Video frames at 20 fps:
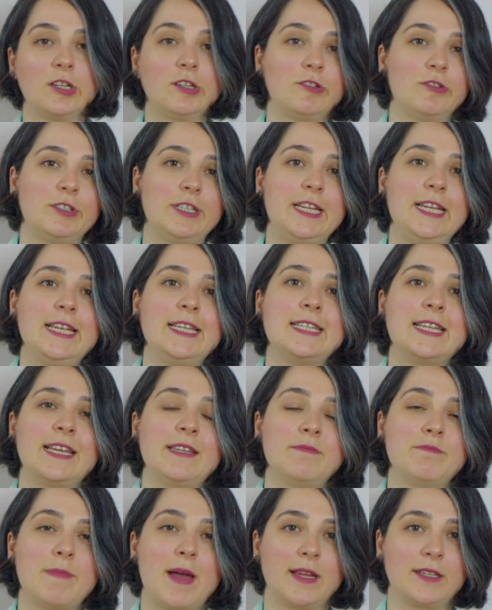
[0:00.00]
Read
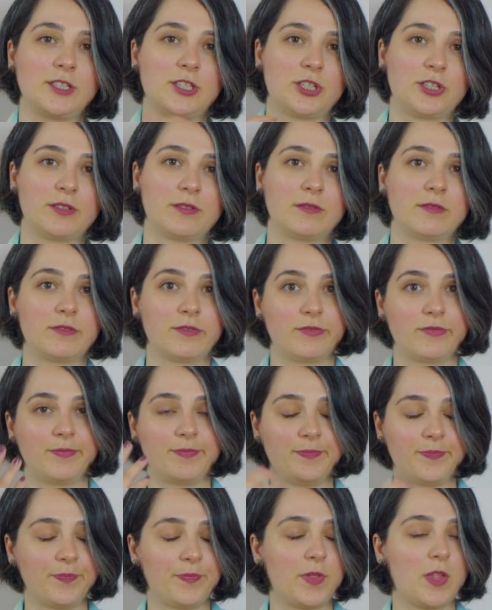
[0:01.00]
and match.
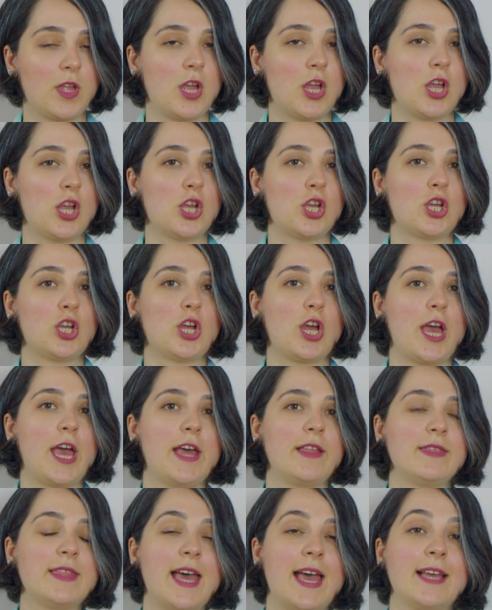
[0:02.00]

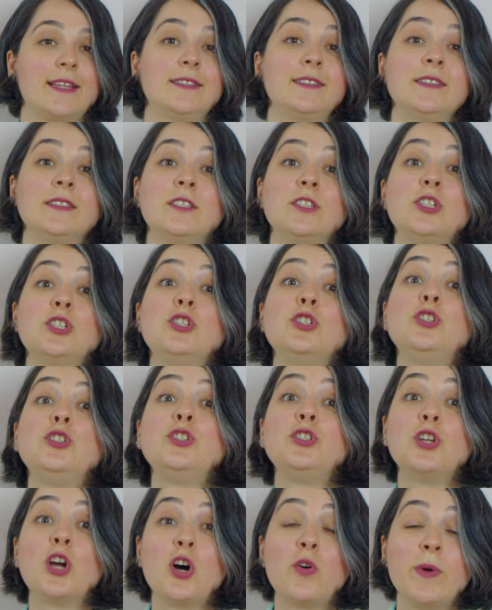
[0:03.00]
And then
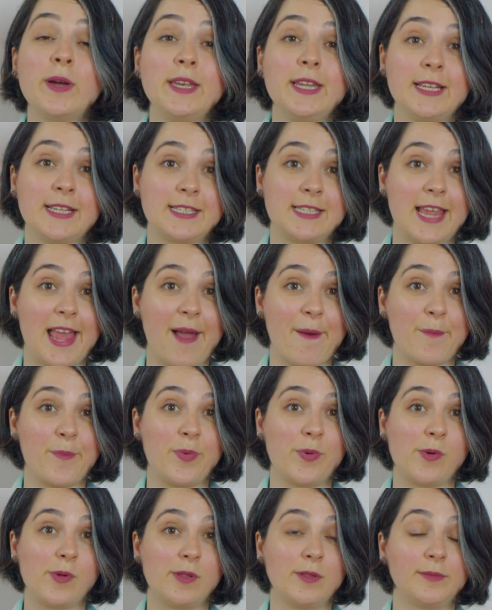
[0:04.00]
show an
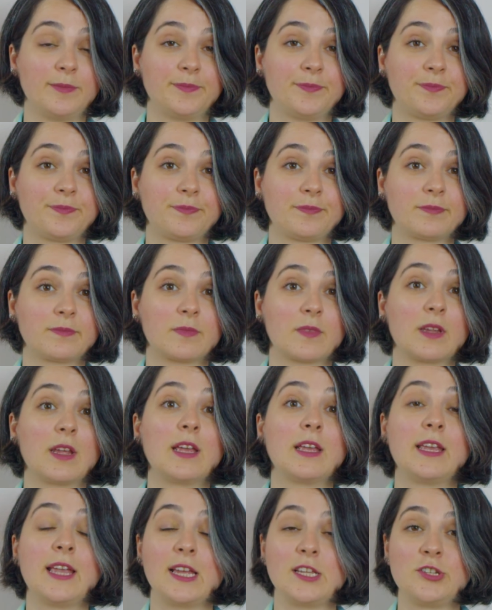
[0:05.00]
example.
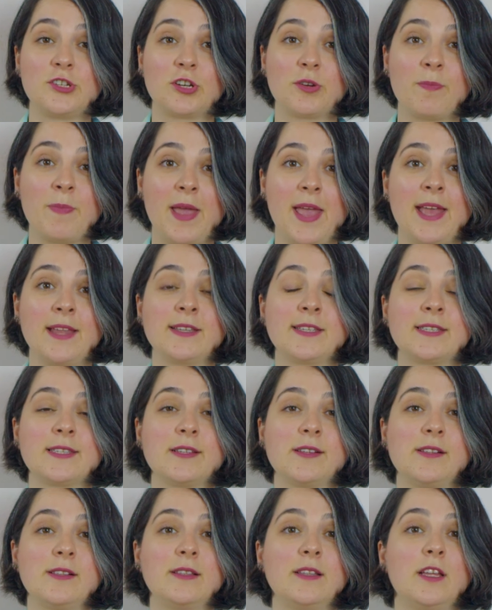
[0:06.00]
Get your
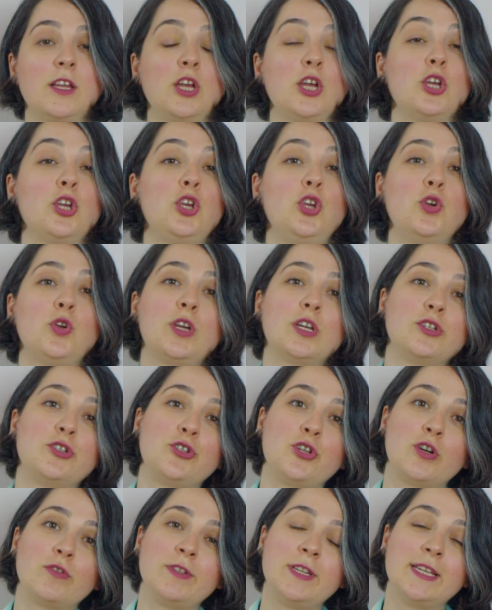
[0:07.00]
pencil. You can
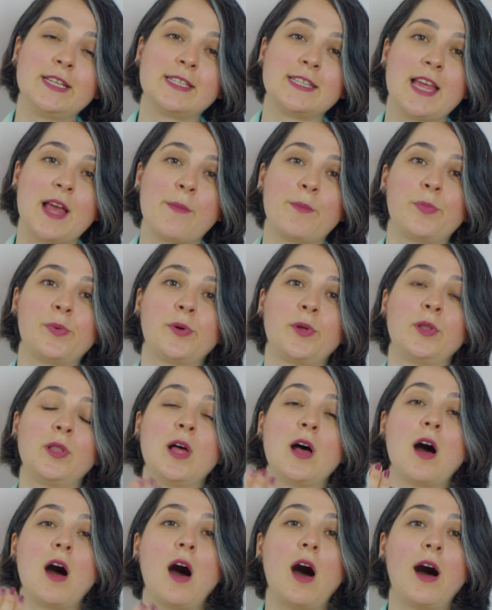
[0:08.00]
show the
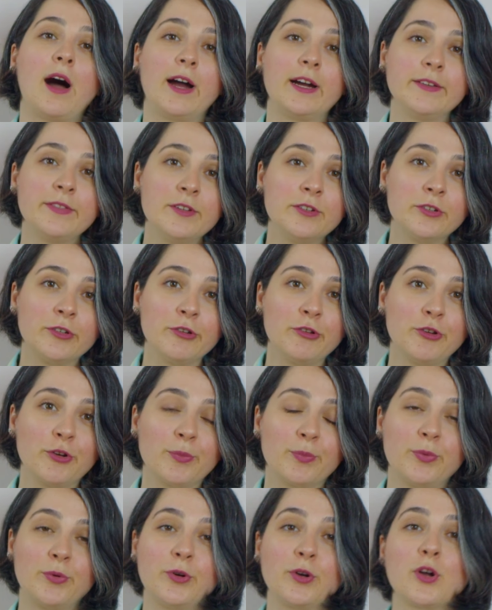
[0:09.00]
example either on your
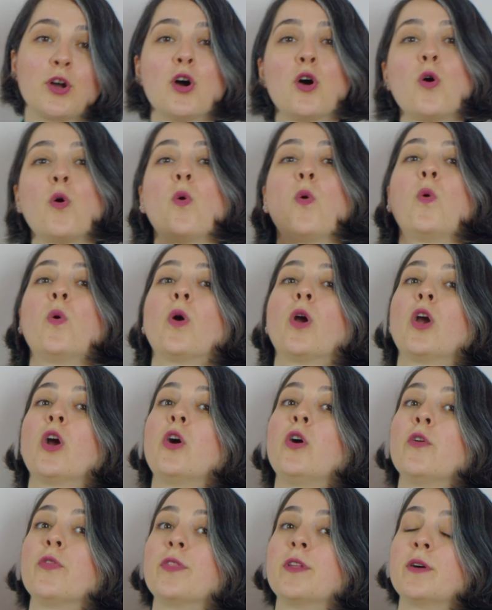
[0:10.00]
book or
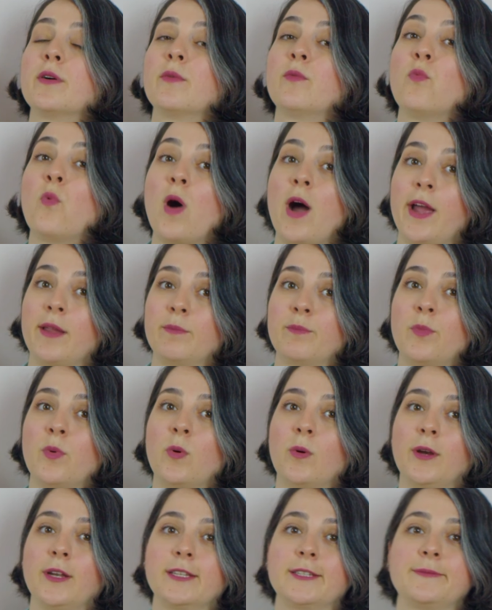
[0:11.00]
on the
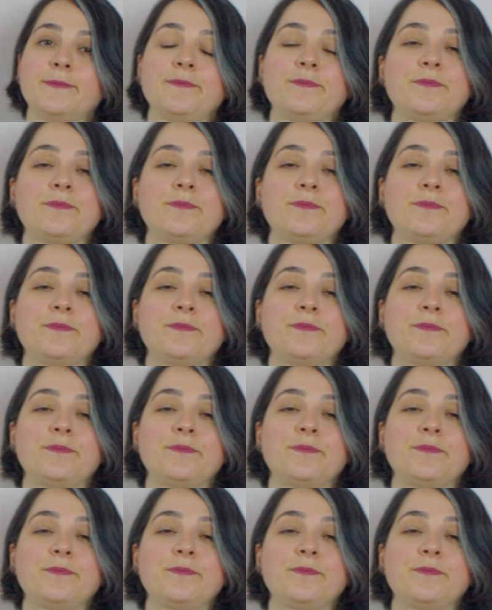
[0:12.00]
whiteboard.